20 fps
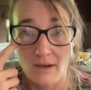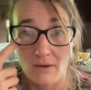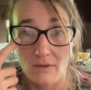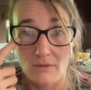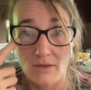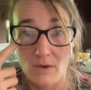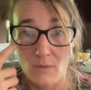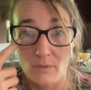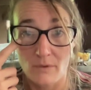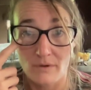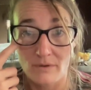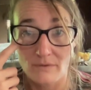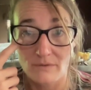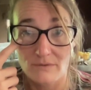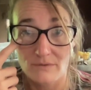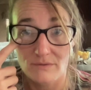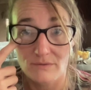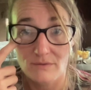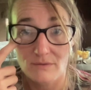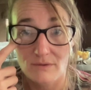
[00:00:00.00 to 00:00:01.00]
how that
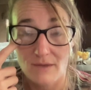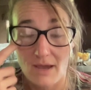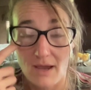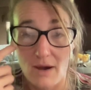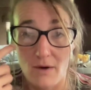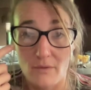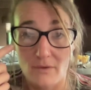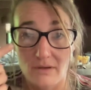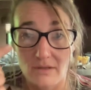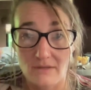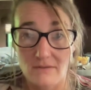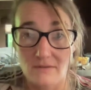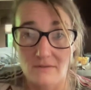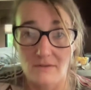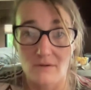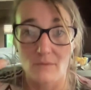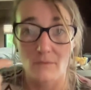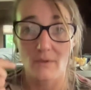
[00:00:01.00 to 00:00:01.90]
works, how it is,